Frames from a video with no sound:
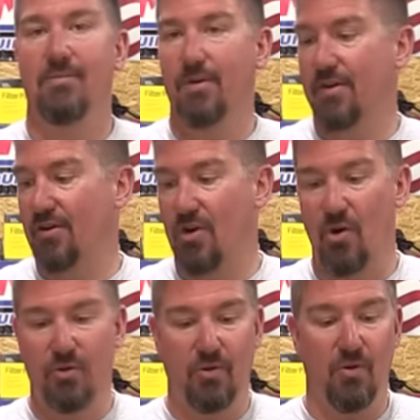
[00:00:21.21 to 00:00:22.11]
We're going to
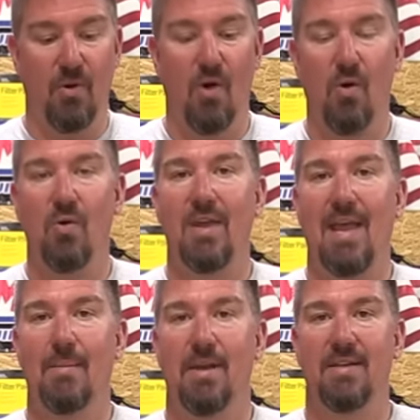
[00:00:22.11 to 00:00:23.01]
go through a whole
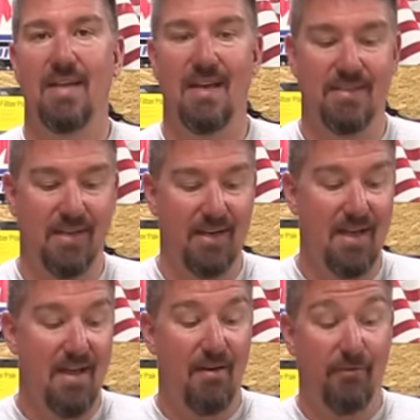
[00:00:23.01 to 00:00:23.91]
gamut of testing.
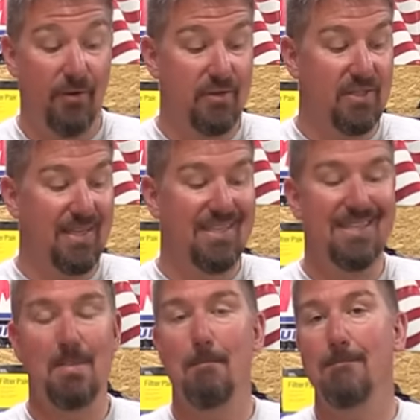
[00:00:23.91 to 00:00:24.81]
First, this
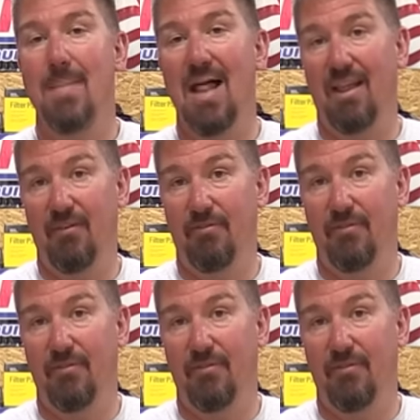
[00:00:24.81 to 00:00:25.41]
is Mellif.